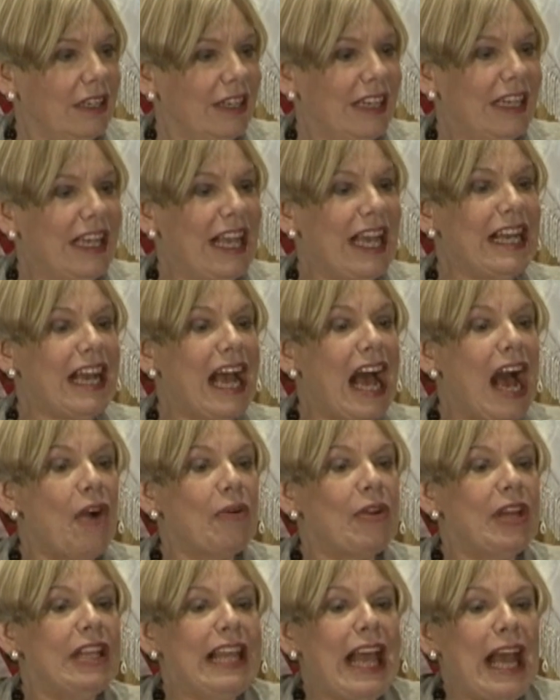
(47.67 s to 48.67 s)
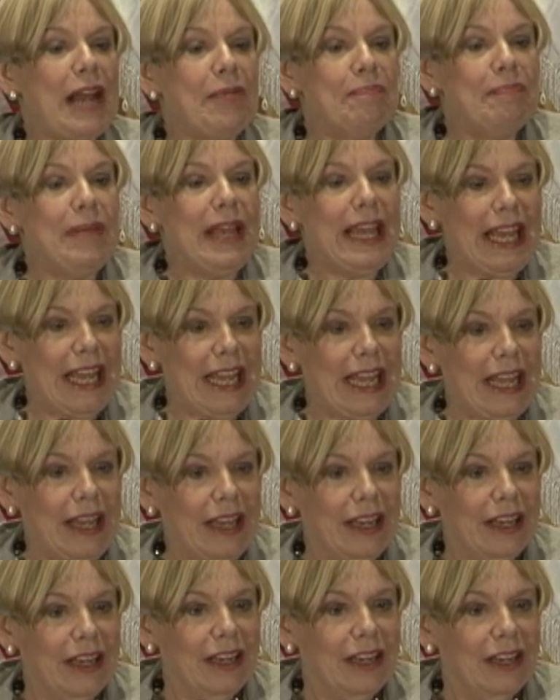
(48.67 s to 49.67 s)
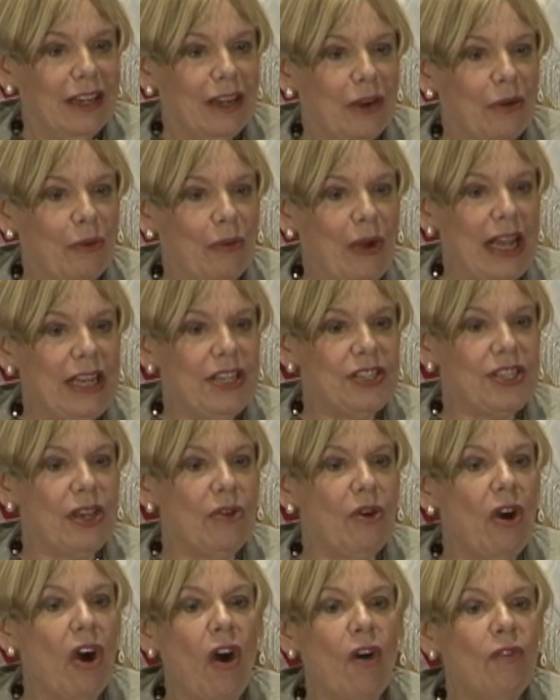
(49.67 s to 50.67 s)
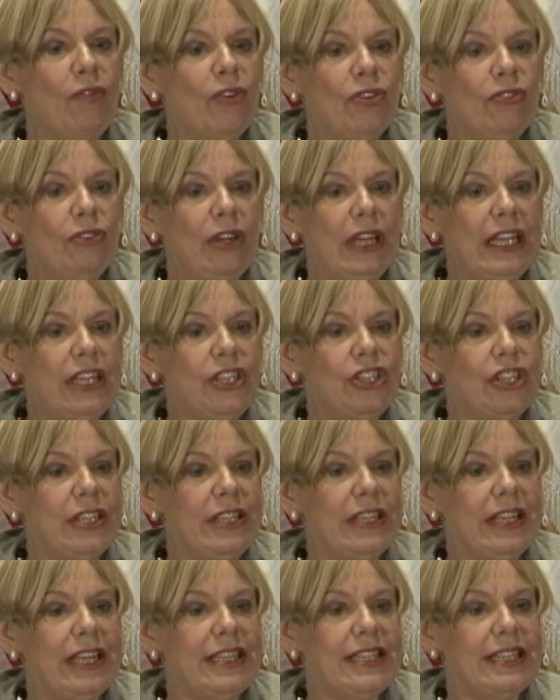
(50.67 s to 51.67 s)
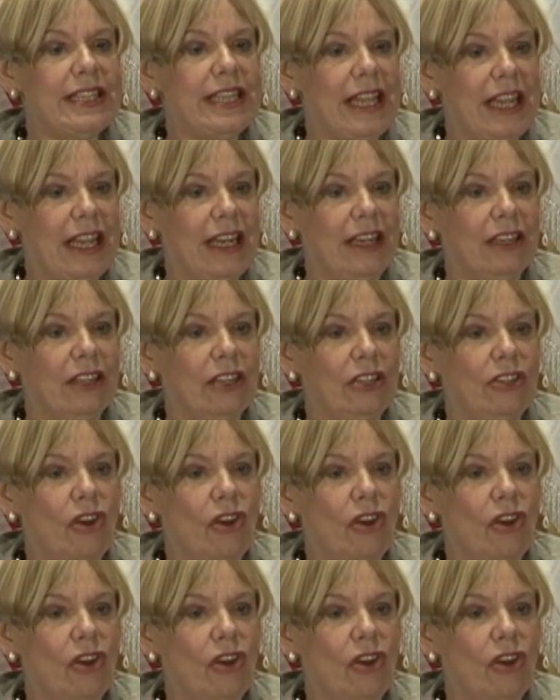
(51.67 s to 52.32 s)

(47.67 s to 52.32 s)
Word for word: And yet, how can that be when so often religion is seen